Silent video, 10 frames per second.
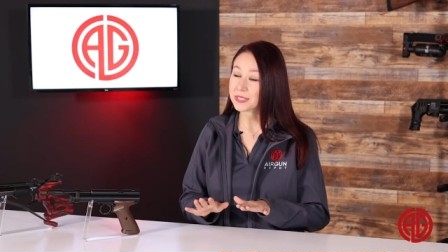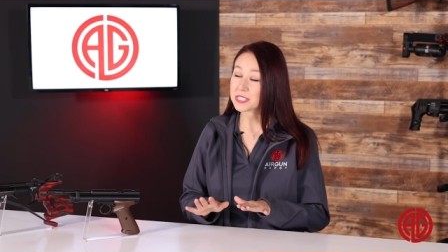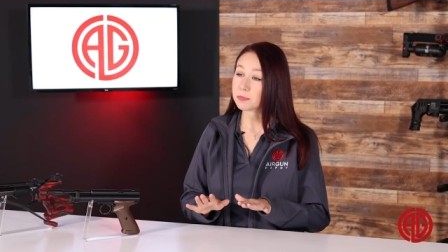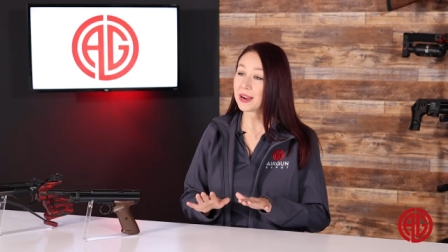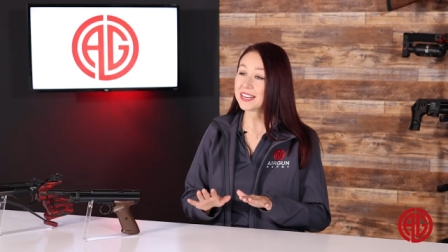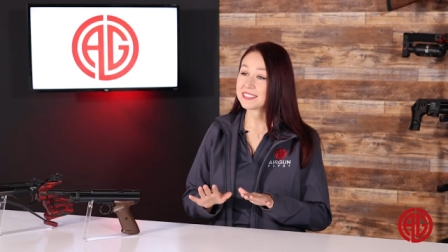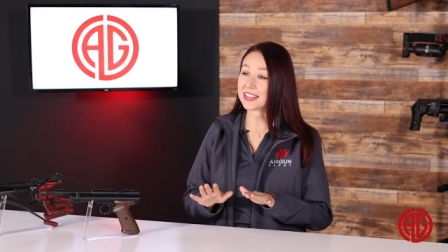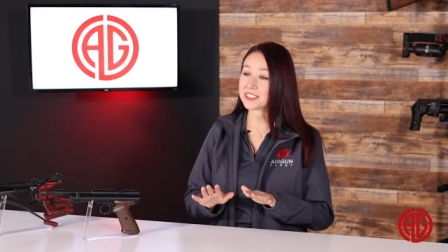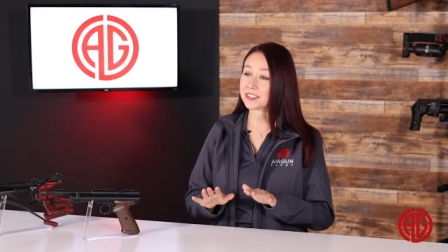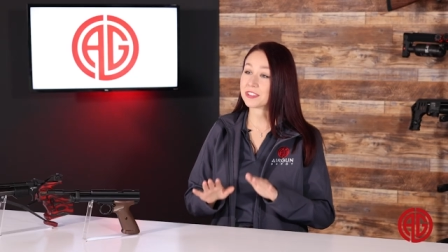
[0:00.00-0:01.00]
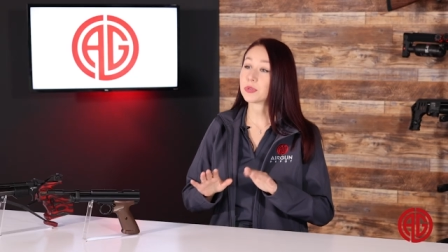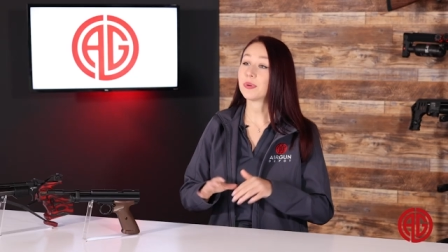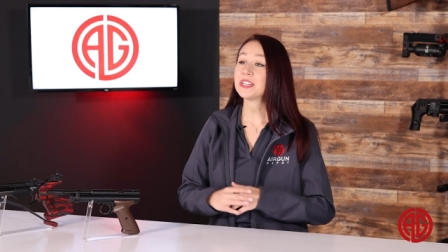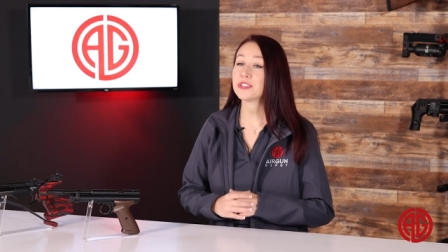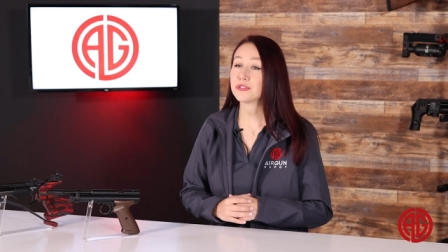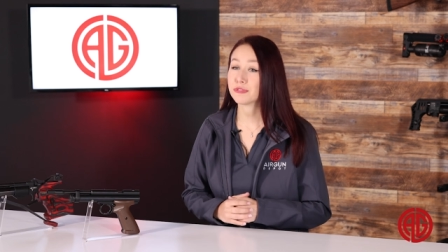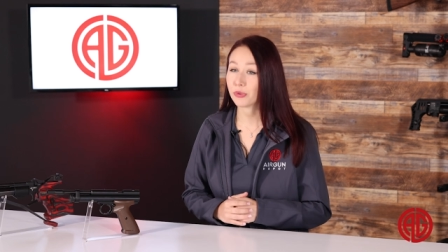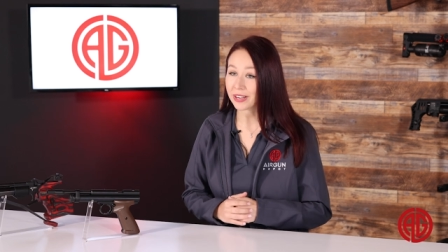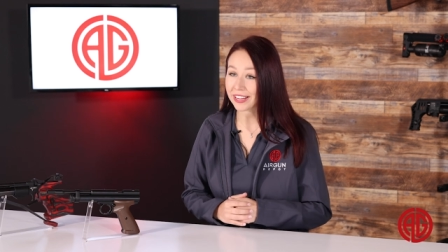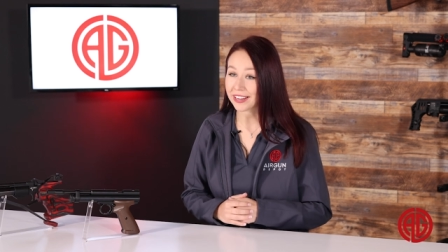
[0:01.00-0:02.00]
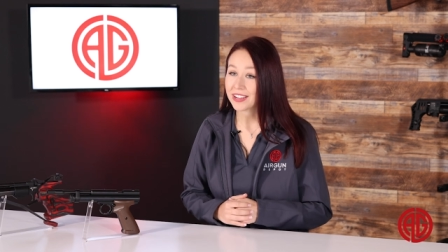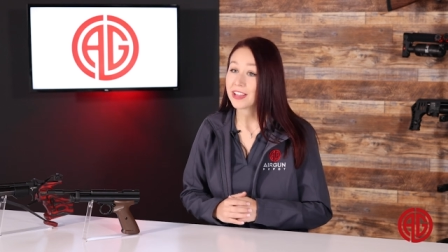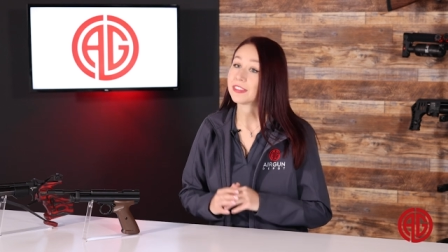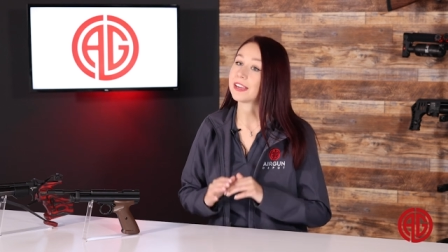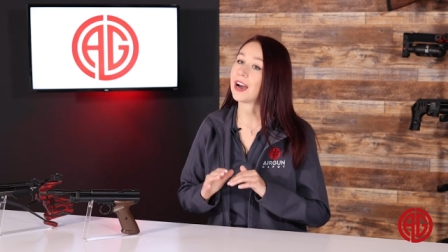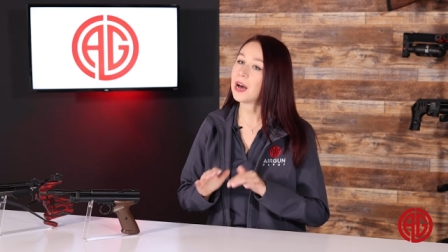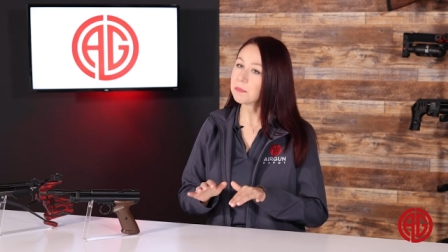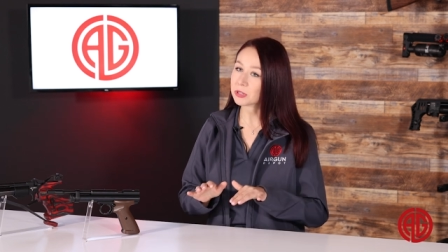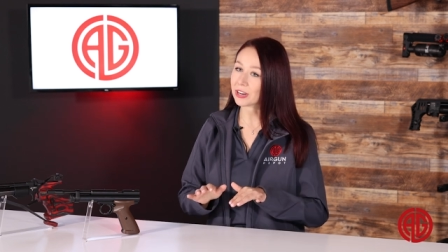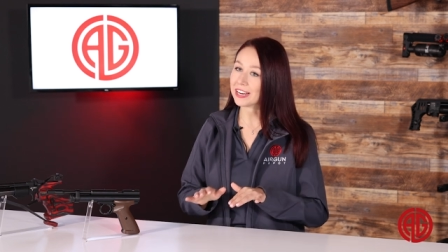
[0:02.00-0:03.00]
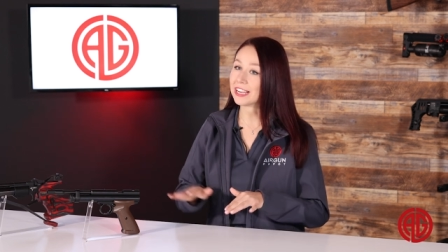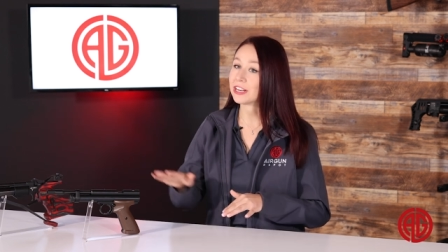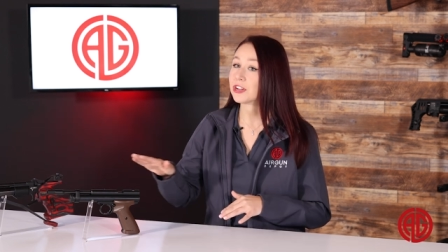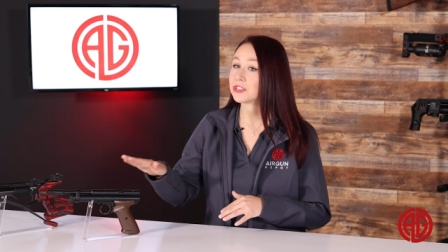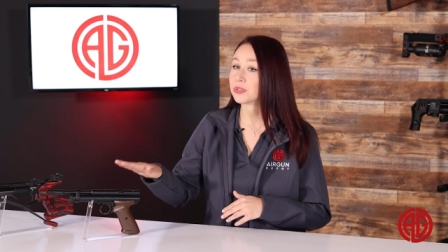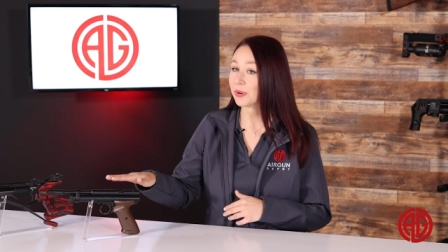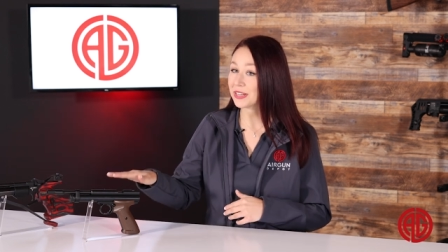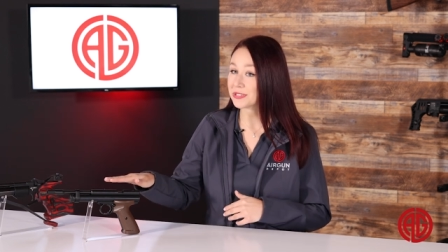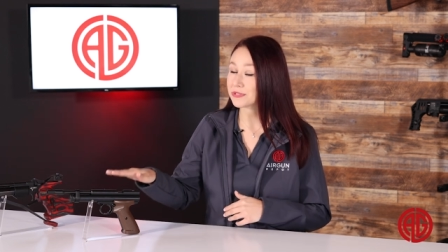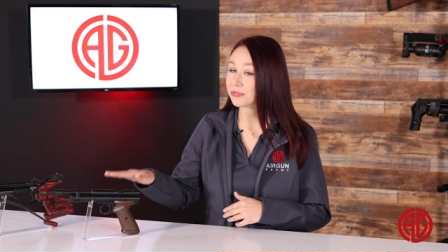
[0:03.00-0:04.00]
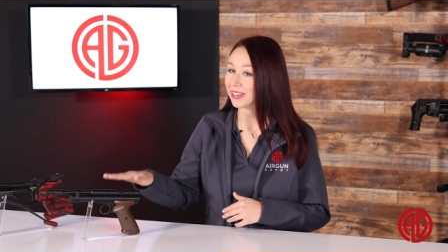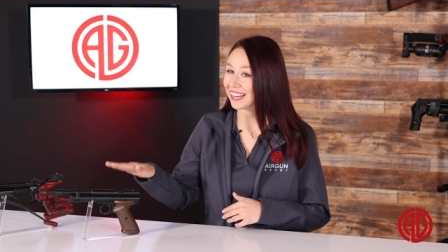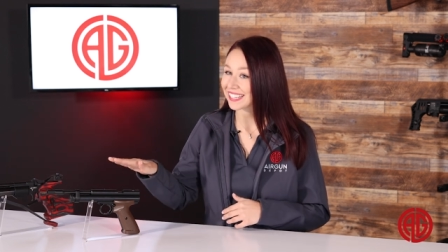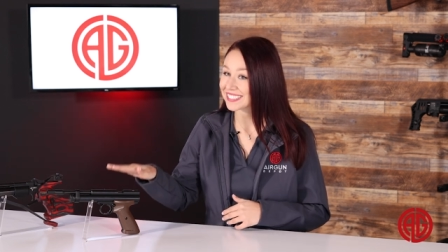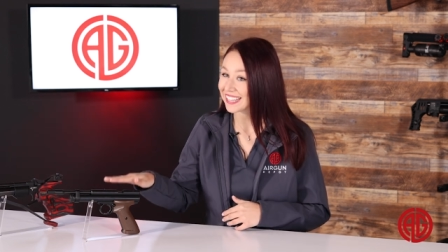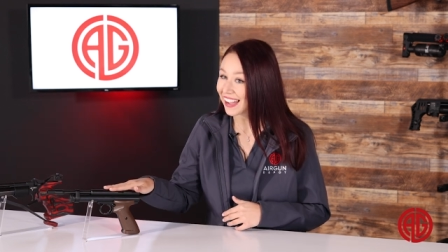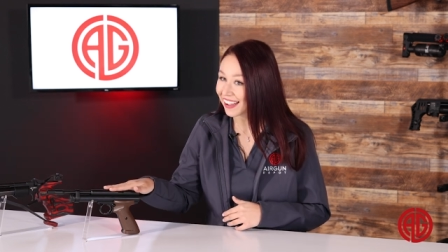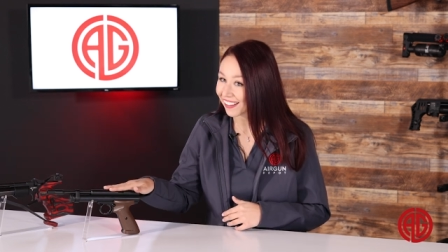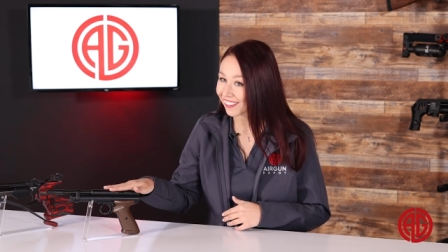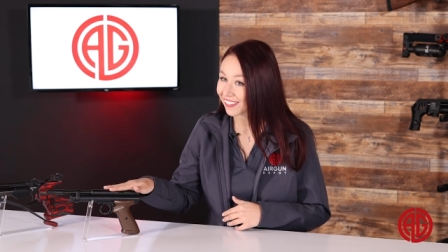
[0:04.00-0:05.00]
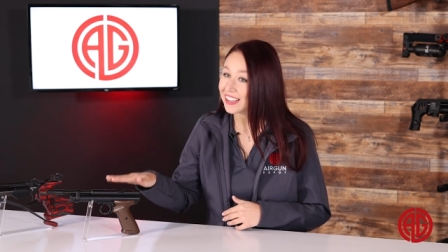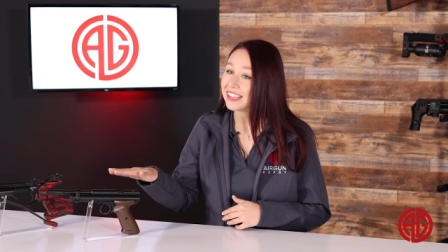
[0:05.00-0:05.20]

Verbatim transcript: with its predecessor, the 2240, the upgraded 2240XL